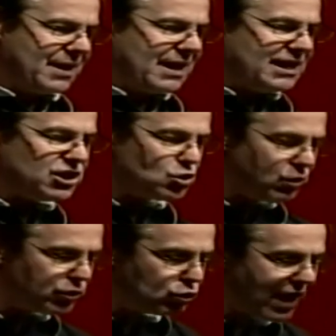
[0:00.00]
it is
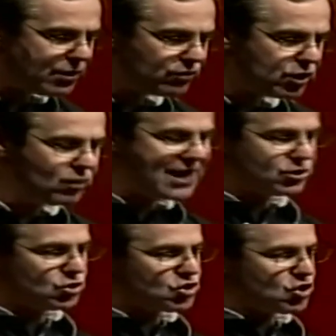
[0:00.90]
with great regret
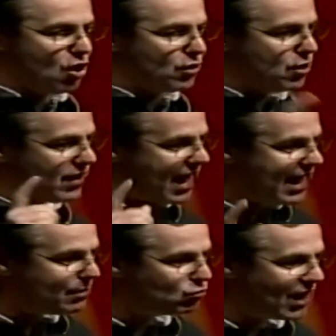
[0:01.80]
and sorrow that I
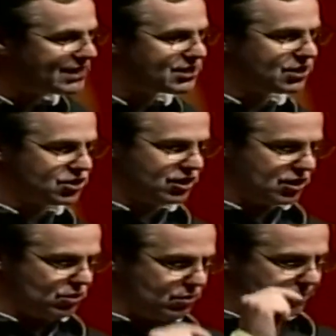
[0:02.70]
am writing to
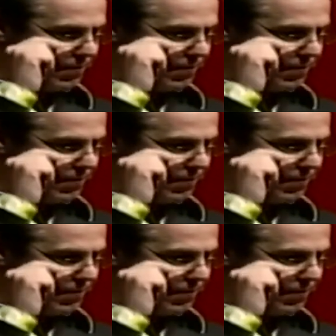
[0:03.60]
you.